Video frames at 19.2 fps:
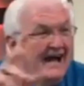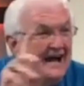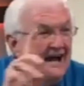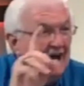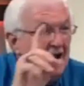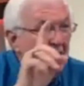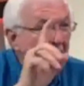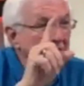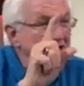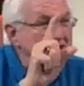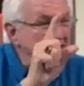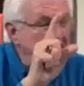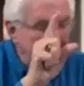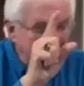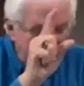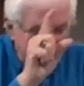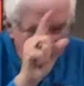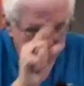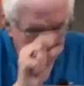Number
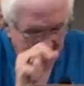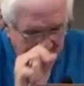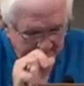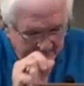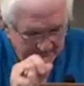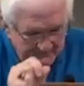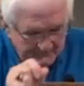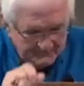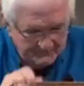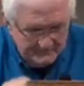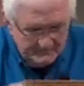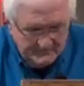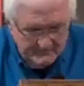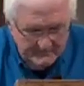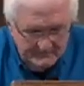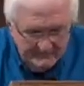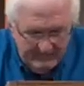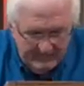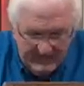6.
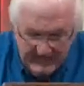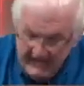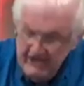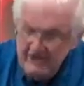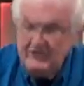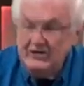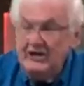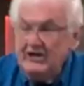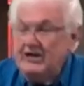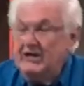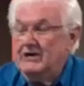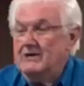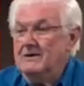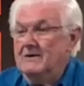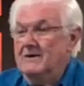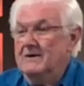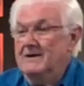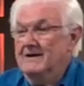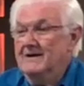He's here.
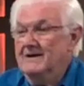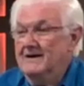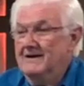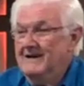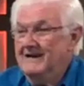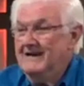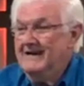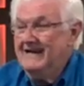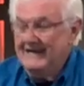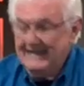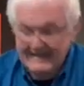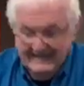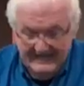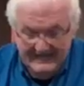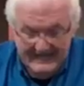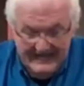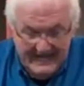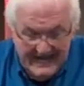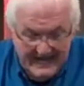
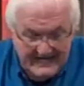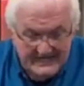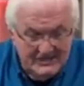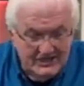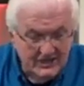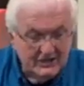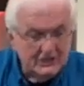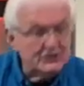He took